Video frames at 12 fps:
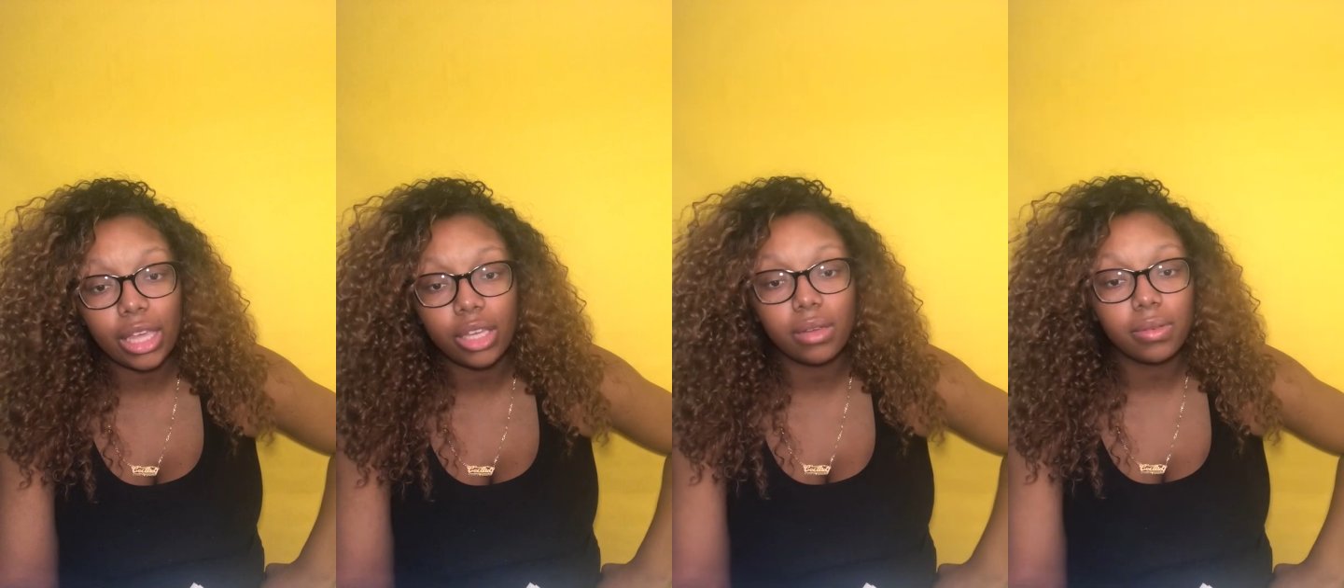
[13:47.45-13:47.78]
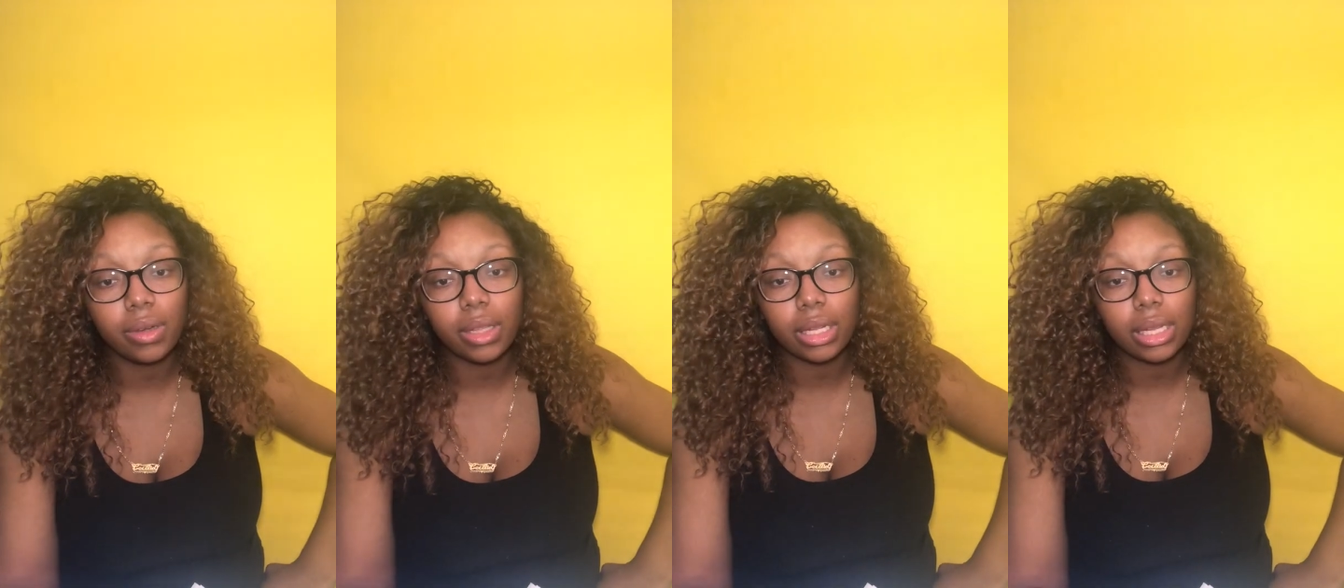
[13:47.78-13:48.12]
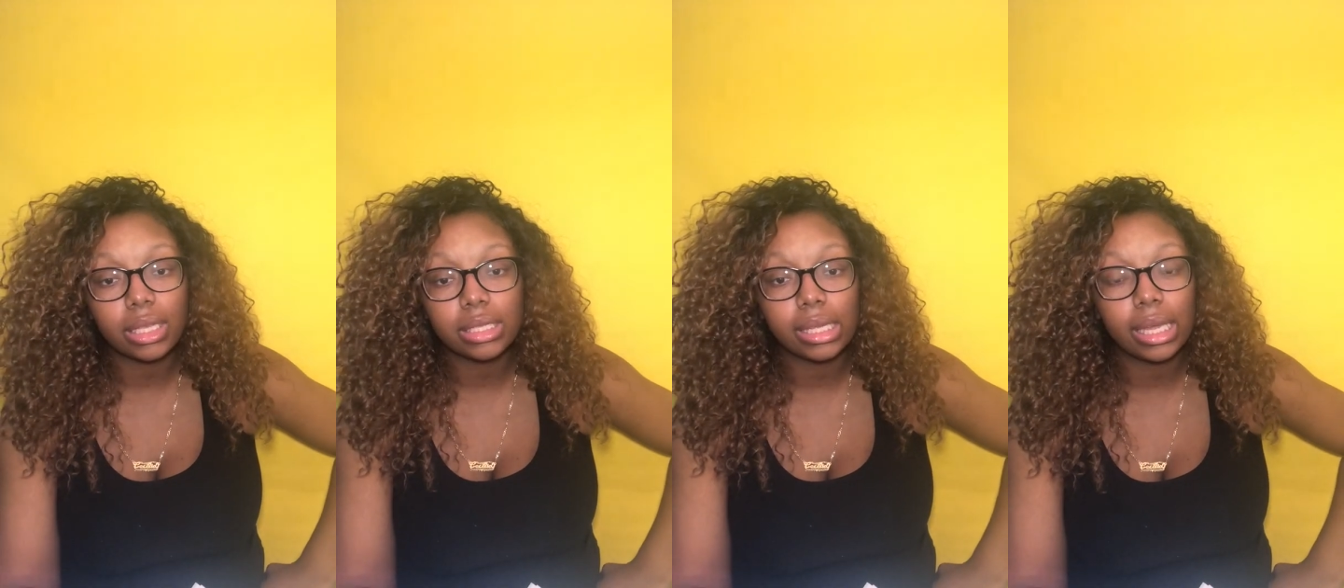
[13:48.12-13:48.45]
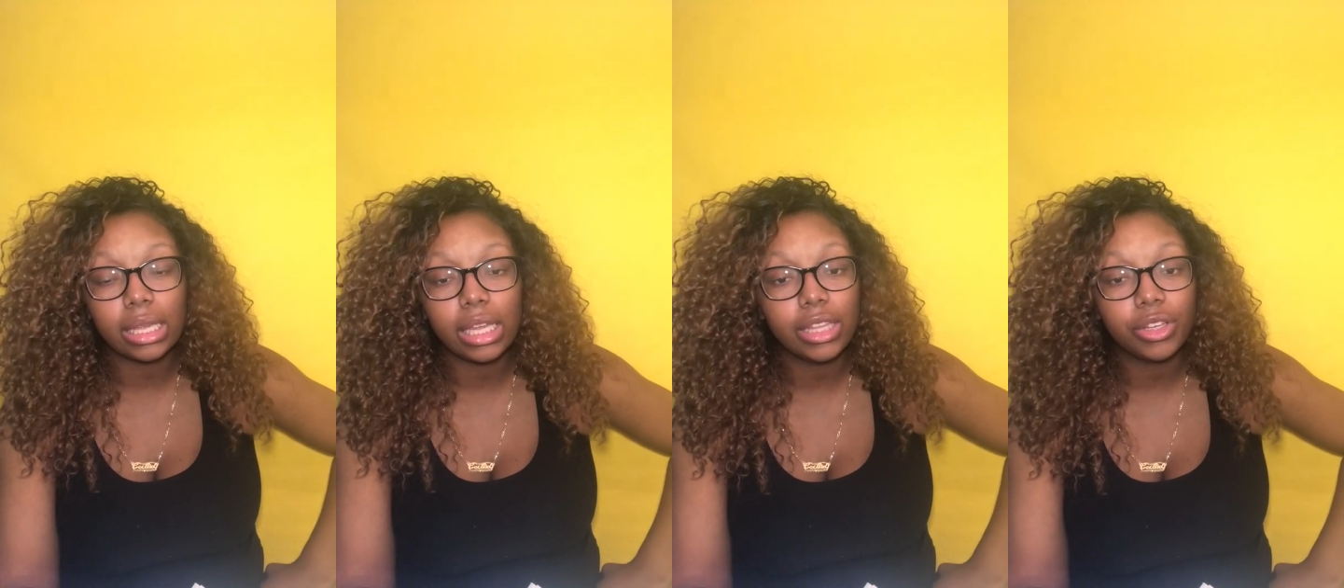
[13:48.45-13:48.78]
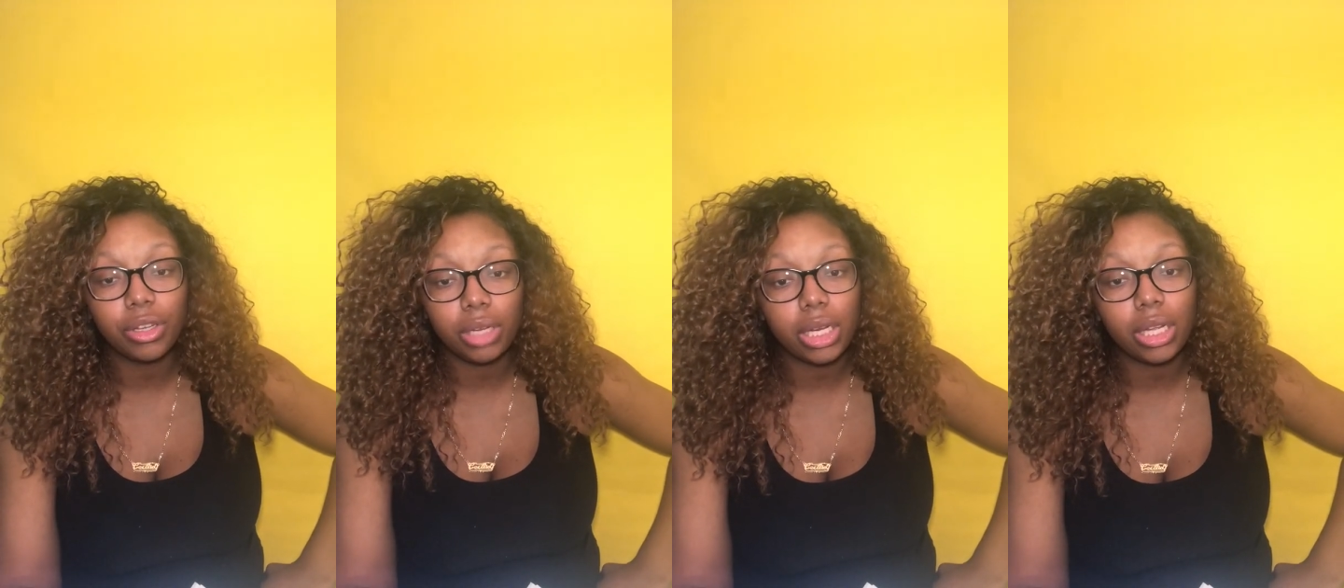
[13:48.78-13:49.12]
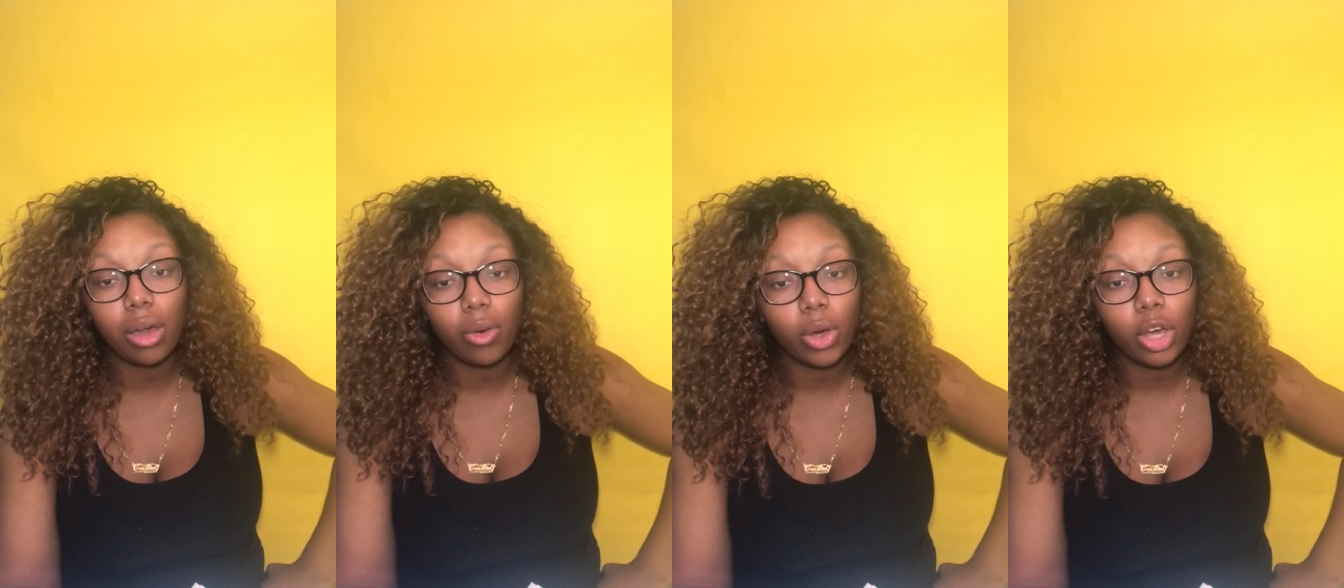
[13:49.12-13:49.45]
you really need to either you need to
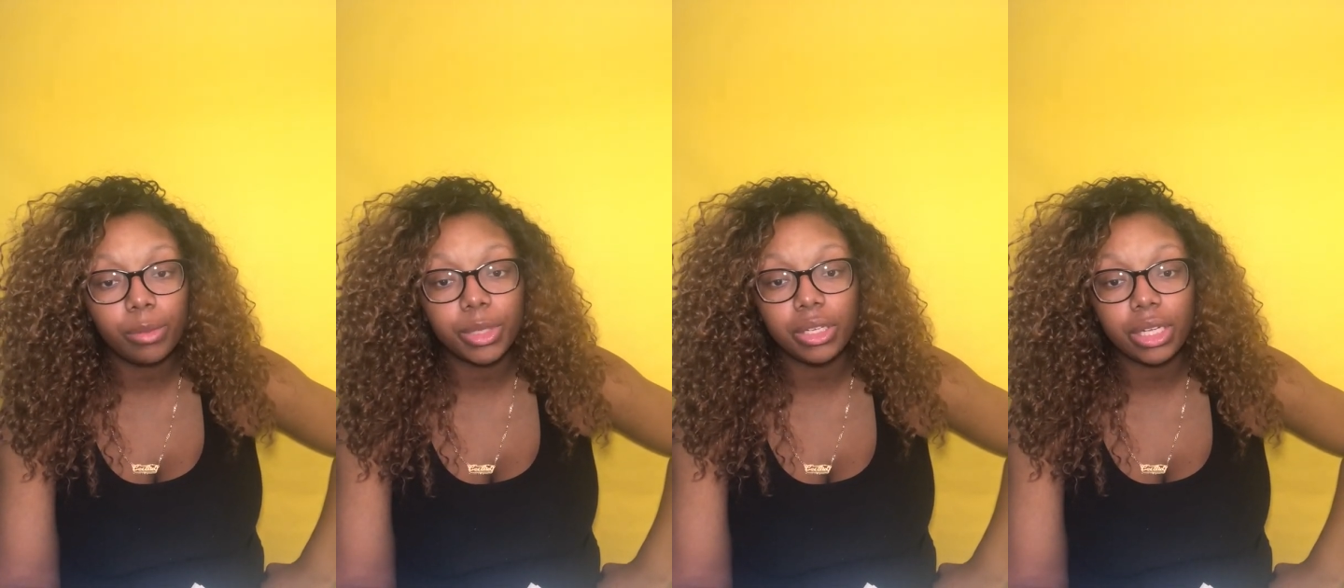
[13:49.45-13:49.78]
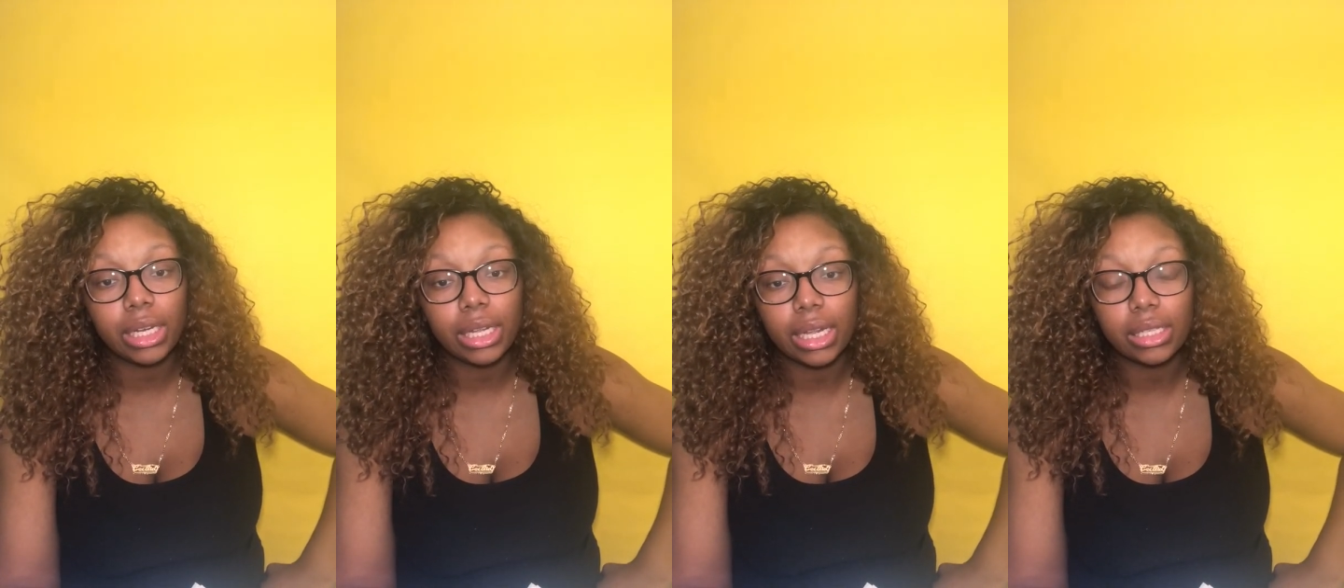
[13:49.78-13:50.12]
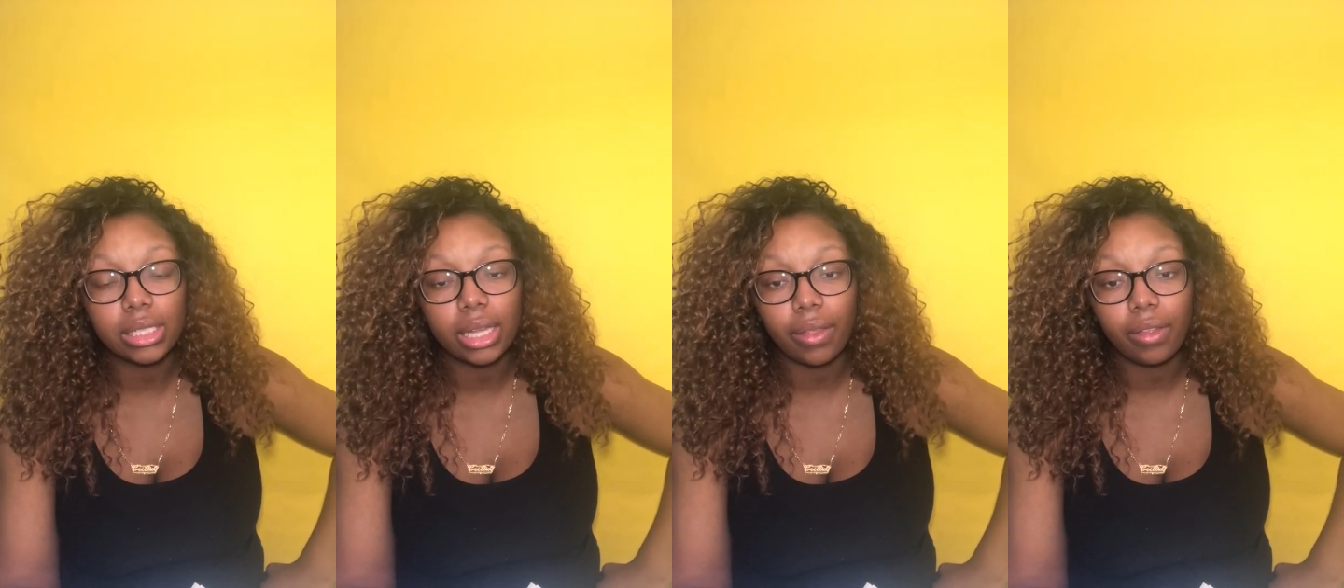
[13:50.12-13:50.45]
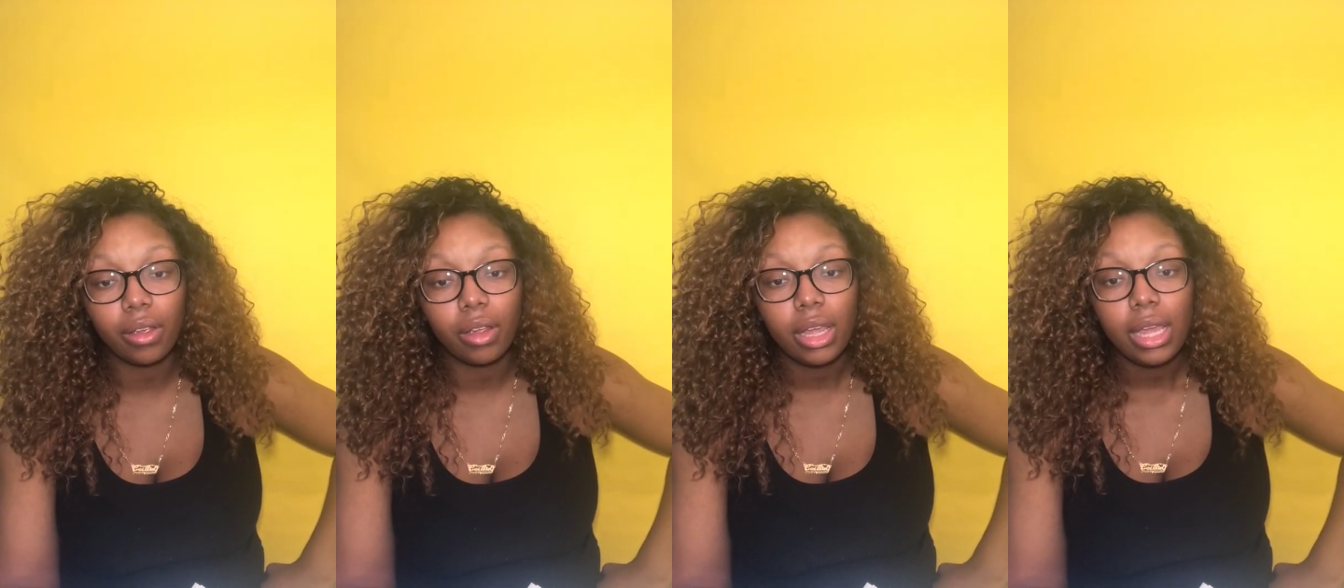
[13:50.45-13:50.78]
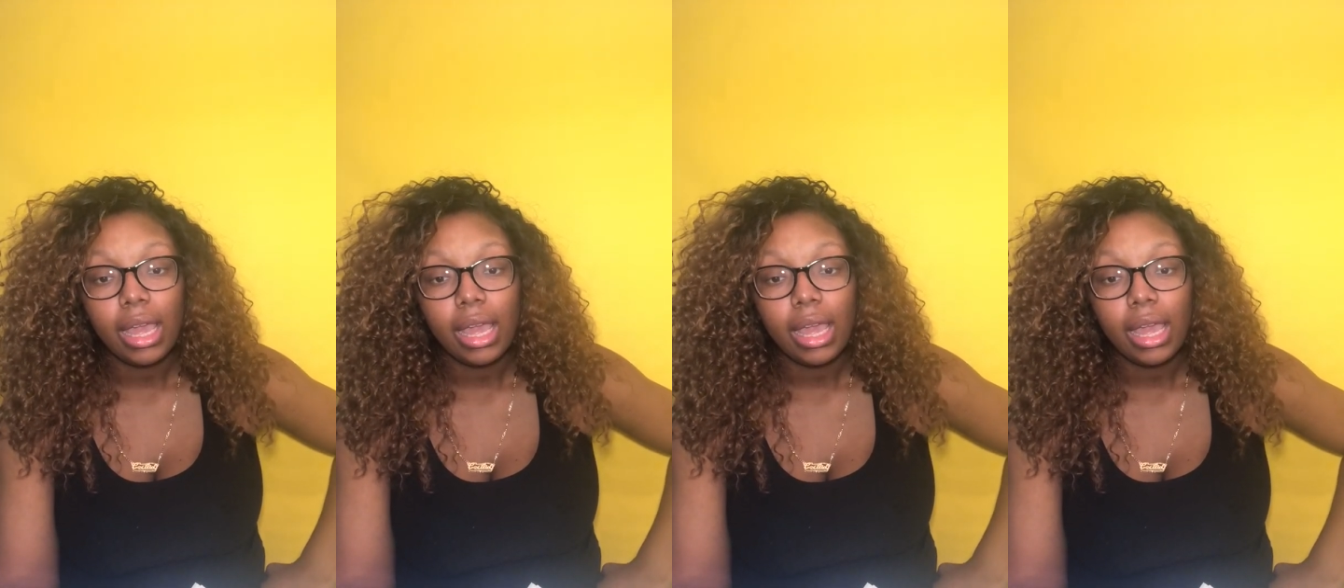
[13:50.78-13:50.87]
go home or you need to get it together.